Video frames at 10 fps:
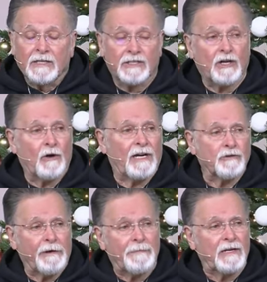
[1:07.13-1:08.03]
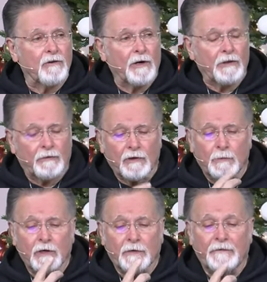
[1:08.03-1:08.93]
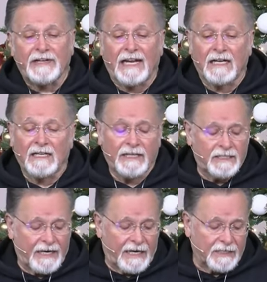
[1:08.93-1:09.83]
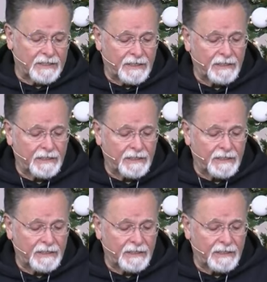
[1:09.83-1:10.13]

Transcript: So, as we've been going through the book of Ecclesiastes,